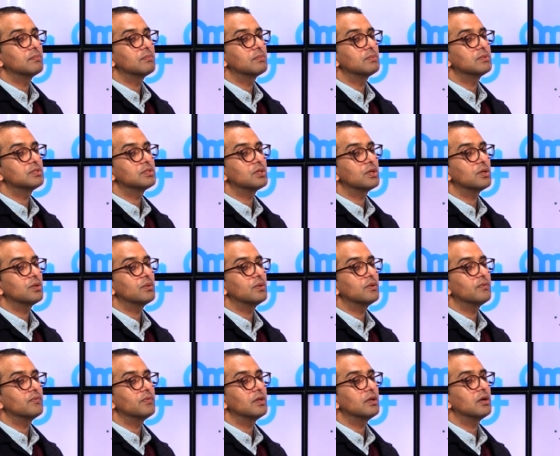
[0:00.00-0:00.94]
so
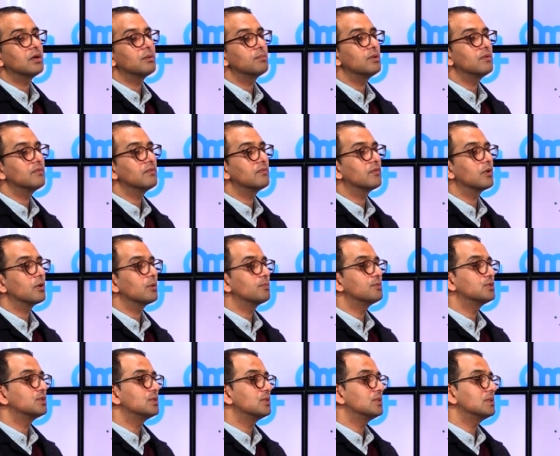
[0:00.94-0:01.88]
if they are moving for
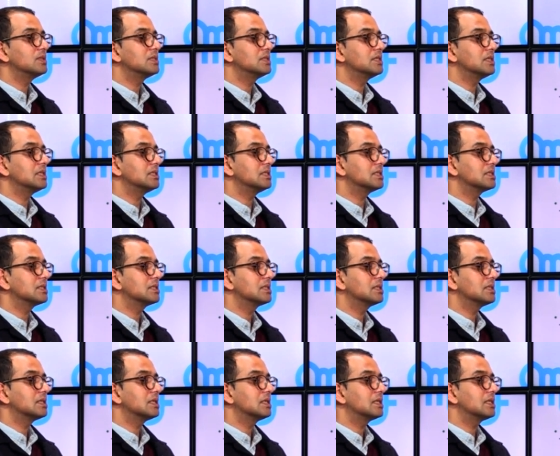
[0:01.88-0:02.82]
opportunities,
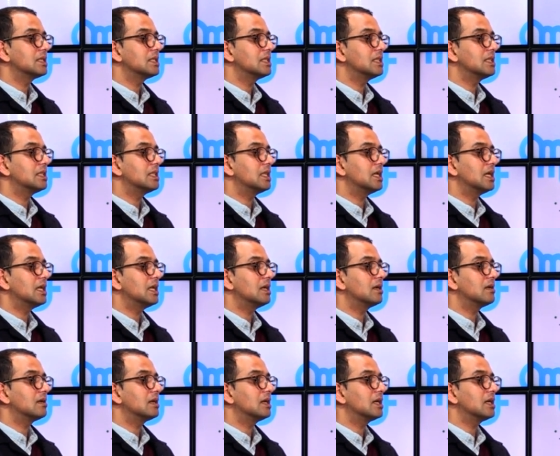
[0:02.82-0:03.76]
they
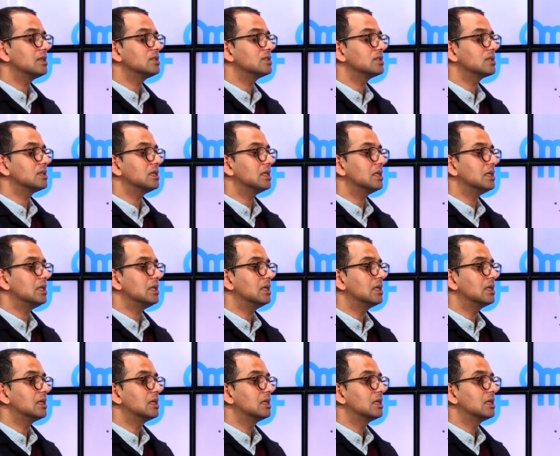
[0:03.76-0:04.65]
are actually